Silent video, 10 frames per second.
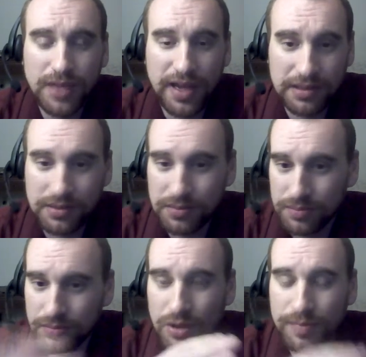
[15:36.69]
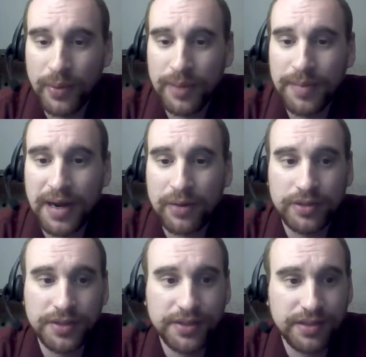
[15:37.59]
and work my way
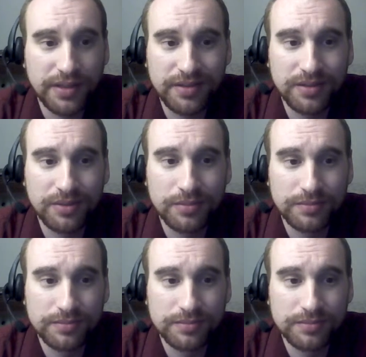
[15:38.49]
backwards into